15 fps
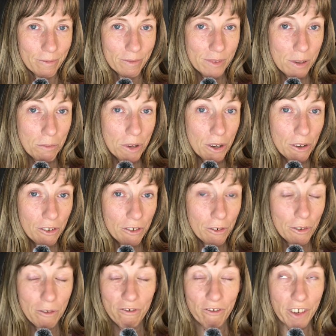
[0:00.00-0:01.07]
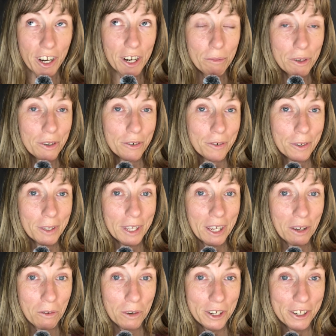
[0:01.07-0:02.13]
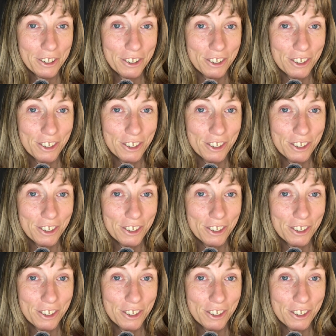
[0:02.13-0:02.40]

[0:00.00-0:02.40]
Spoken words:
It's a very beautiful language.